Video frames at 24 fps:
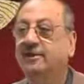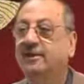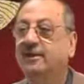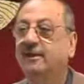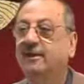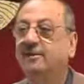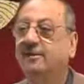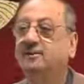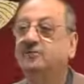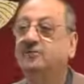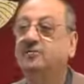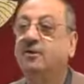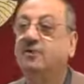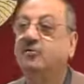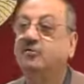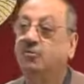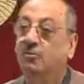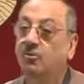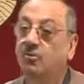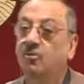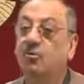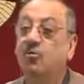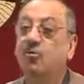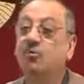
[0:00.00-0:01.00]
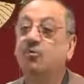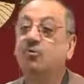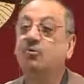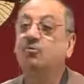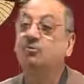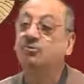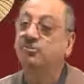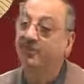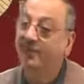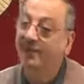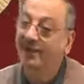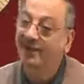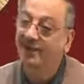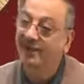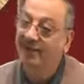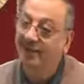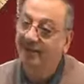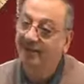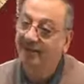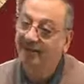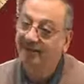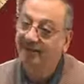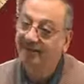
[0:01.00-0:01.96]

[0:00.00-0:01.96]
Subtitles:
that is Maf'ulun Fihi.